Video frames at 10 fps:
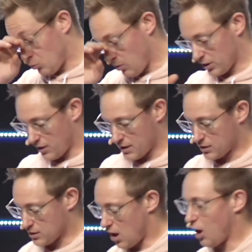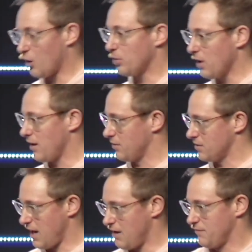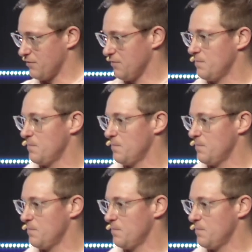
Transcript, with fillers: one of the greatest guitar players ever